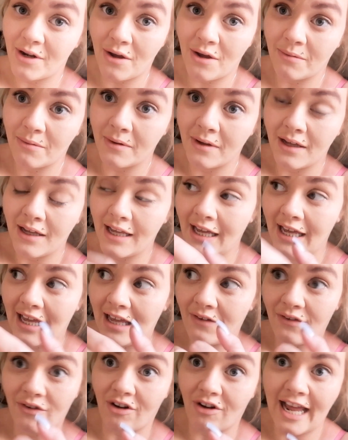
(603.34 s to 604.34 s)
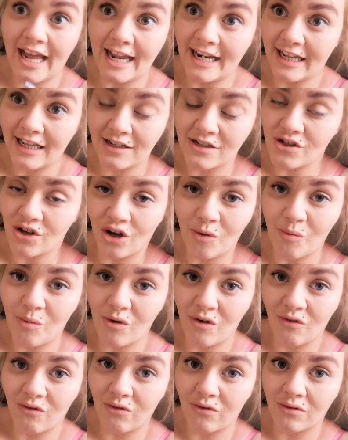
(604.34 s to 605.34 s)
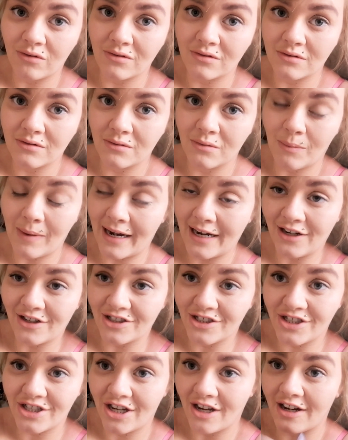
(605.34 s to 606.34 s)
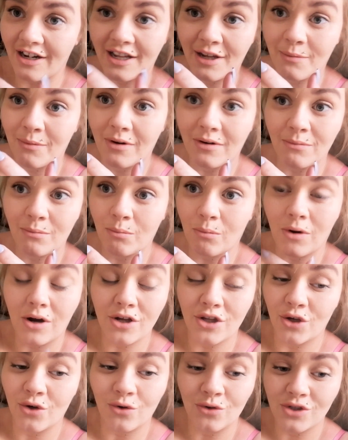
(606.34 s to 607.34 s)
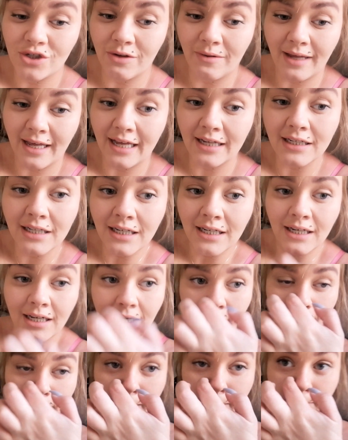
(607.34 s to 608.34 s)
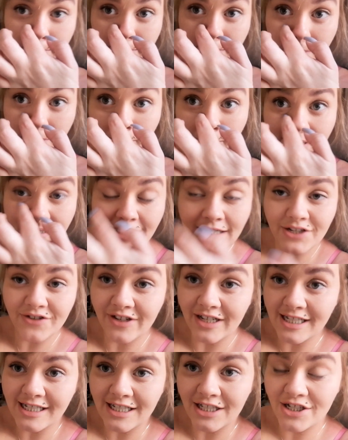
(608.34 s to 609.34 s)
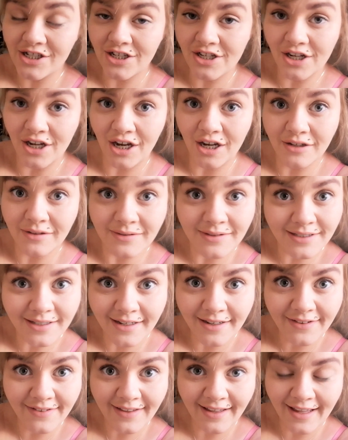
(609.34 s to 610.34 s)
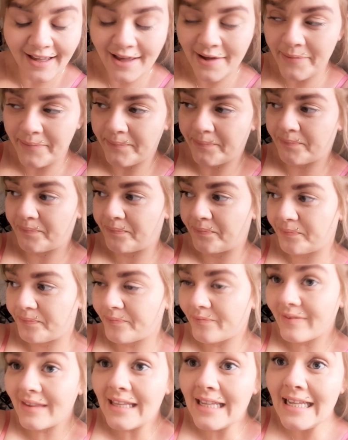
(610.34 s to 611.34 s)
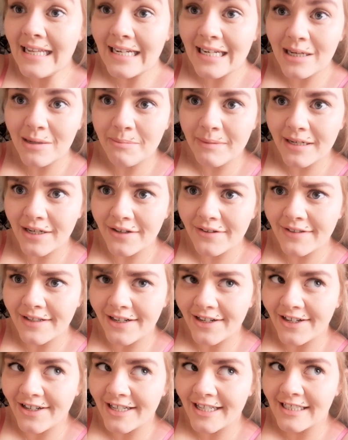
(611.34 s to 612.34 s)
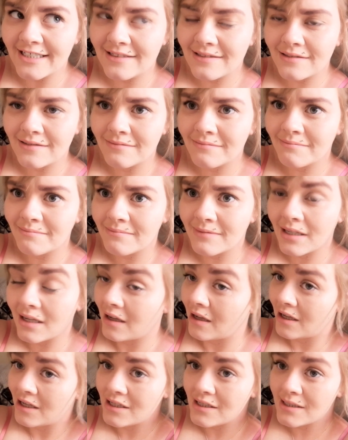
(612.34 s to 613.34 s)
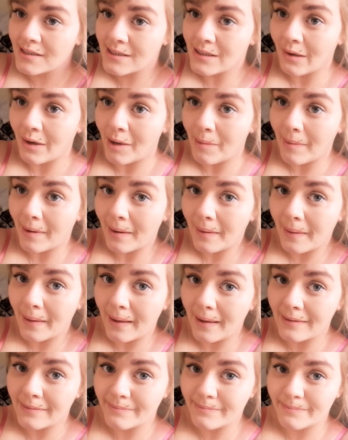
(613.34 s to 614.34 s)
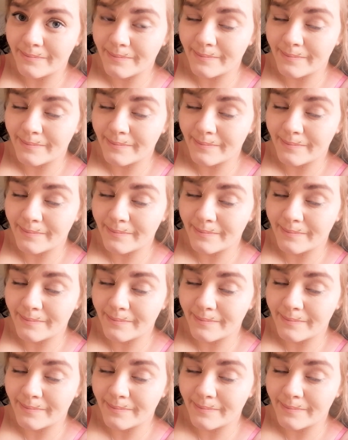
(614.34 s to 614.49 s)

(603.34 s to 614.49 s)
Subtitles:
me know if you're on any type of weight loss journey, what you're doing. I'm always interested to know. So yeah, let me know, guys. Sorry about that.